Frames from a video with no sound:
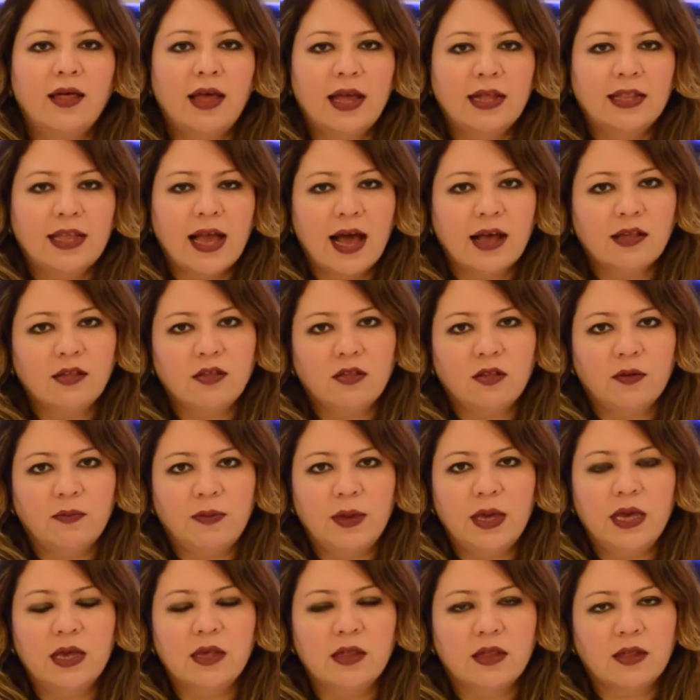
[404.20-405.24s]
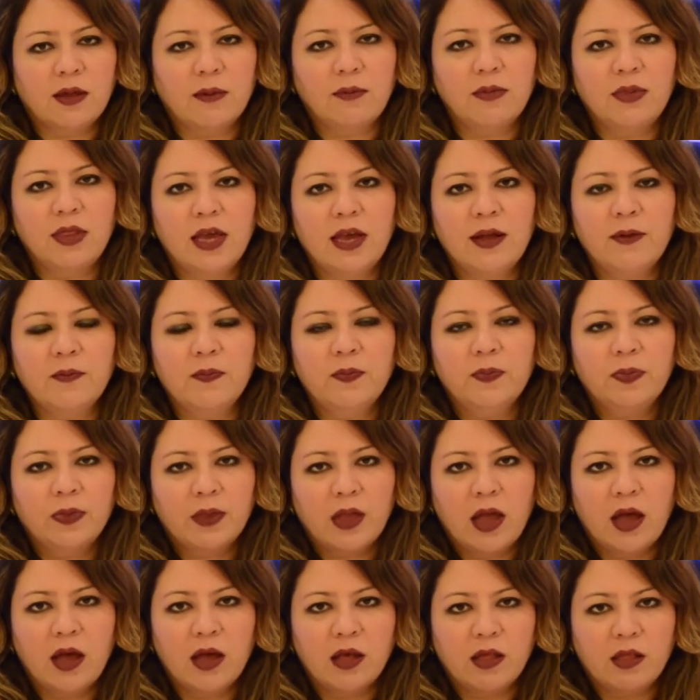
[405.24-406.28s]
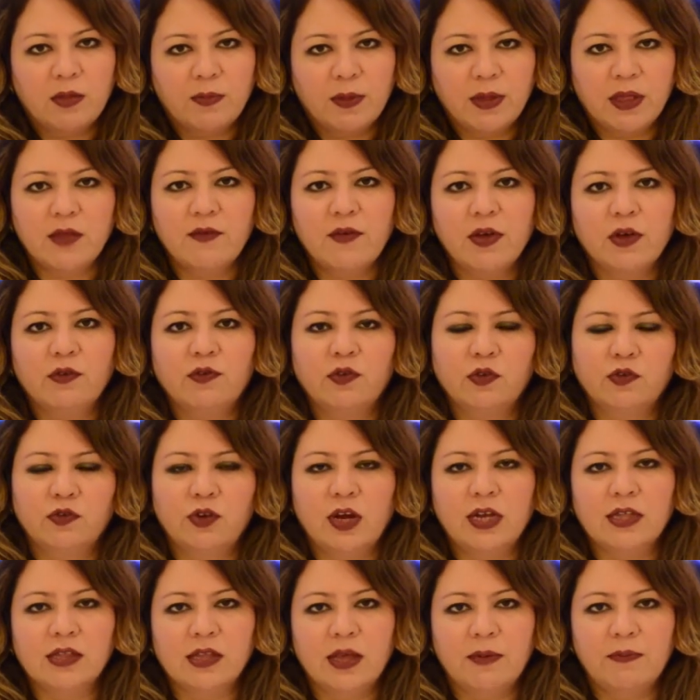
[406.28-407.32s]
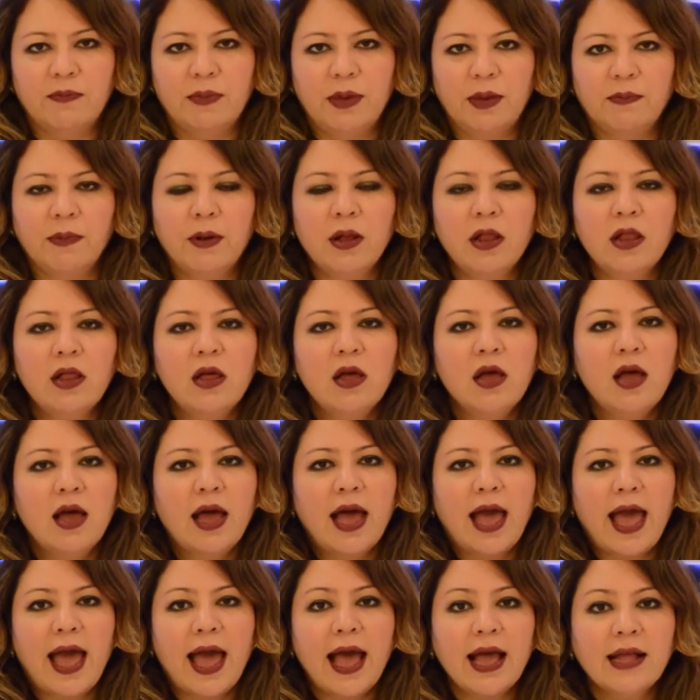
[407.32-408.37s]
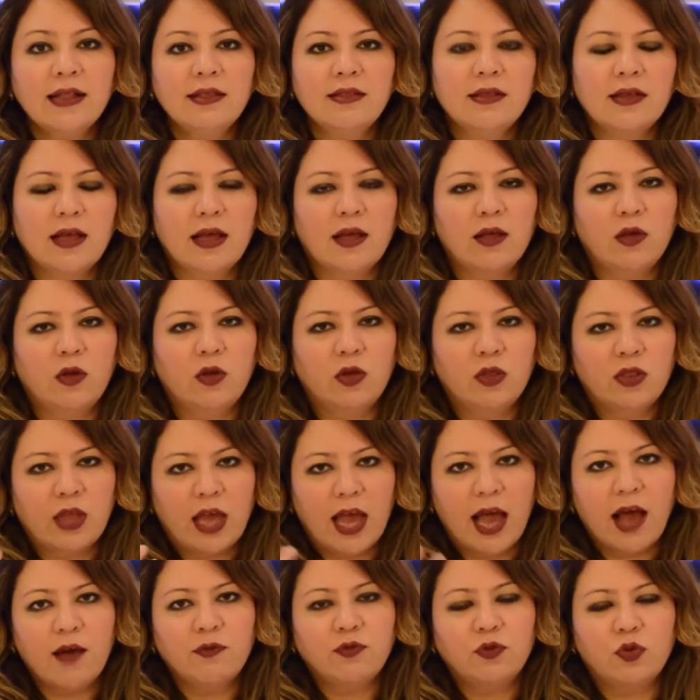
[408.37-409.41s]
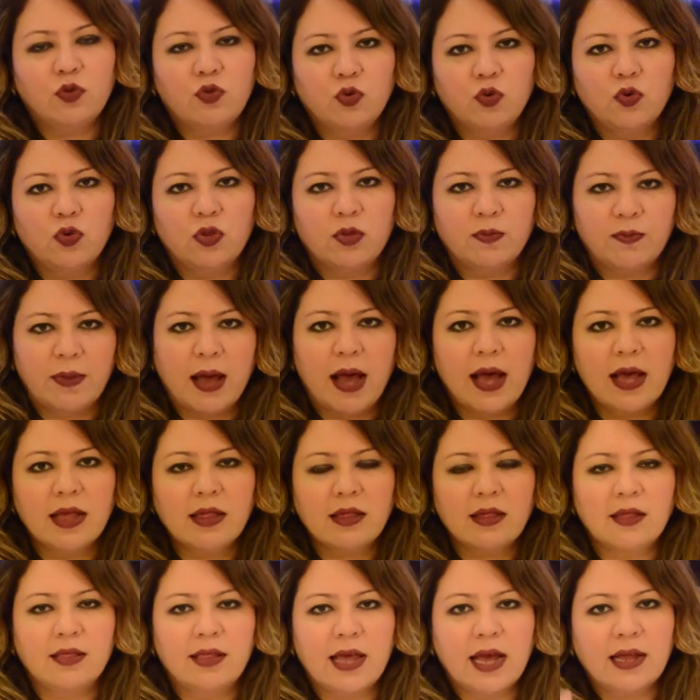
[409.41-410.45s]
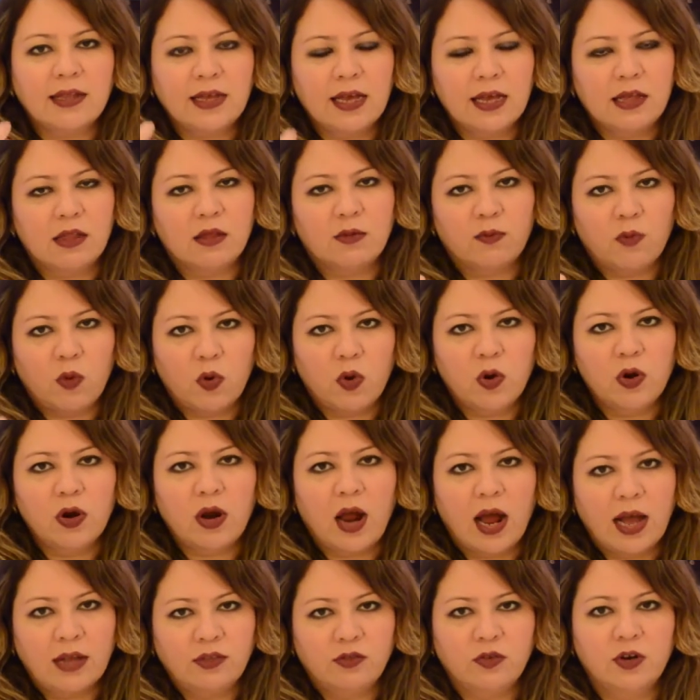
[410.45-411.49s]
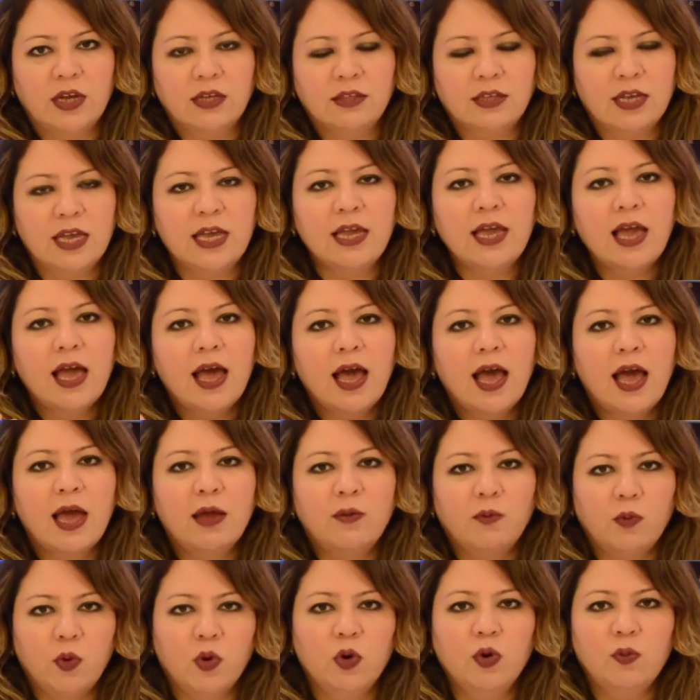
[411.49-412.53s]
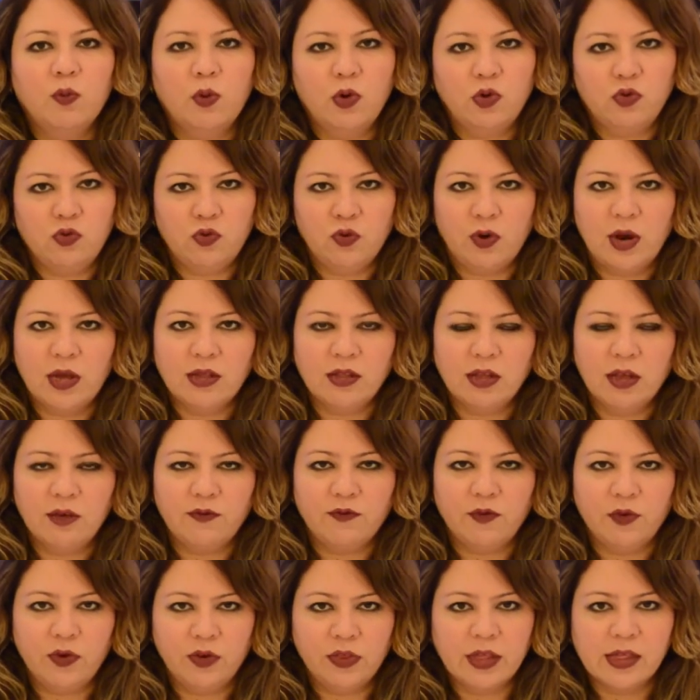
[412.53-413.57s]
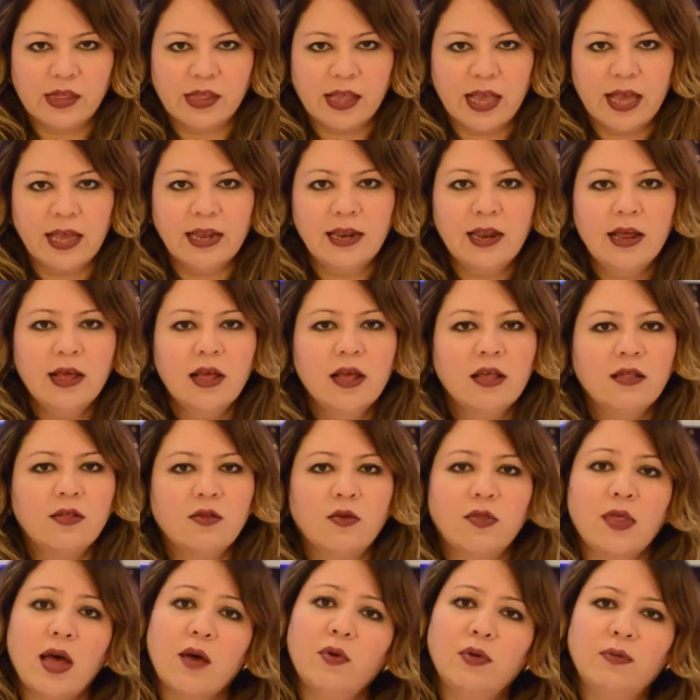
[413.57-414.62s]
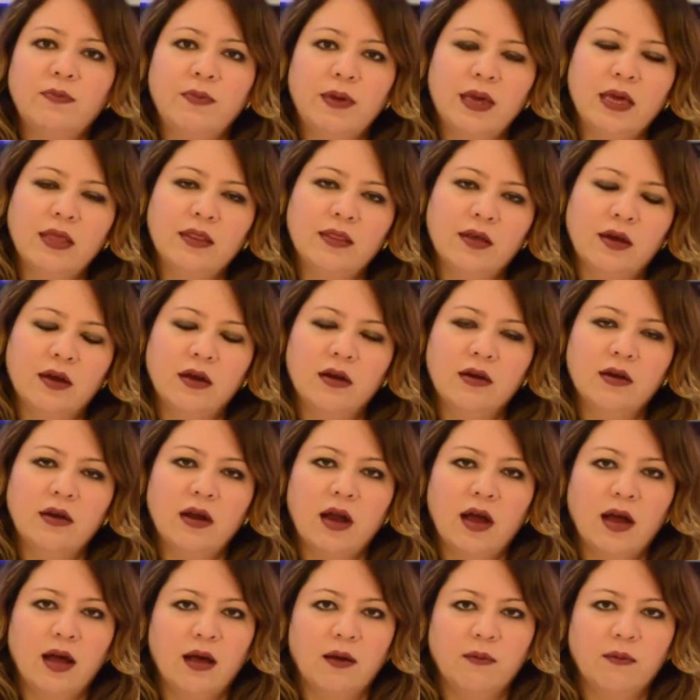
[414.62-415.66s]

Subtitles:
it has to be something specific for dry skin people, and they have to choose mask that is more hydrating and more moisturizing for the skin. So that would be their